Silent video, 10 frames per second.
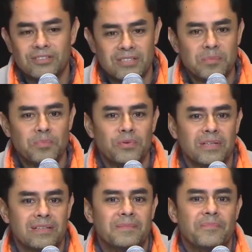They're
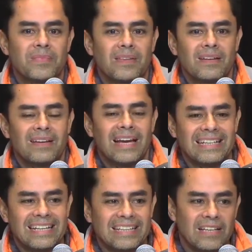slippery.
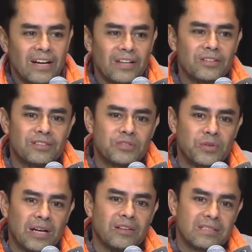And then the other
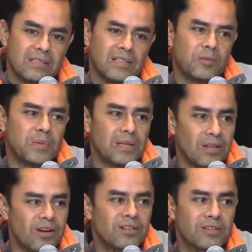trail is a little bit
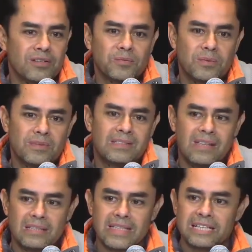longer.
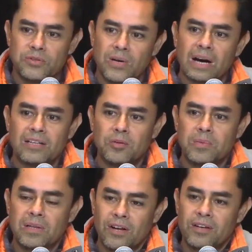It takes you out a little
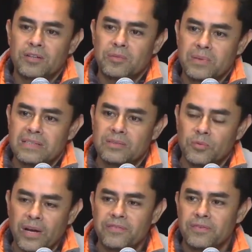bit longer, but it's
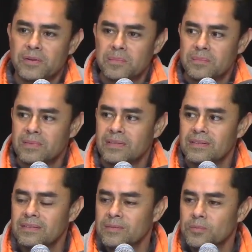away from
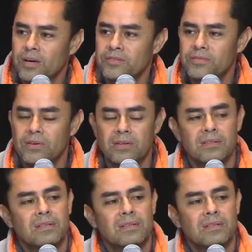the waterfall.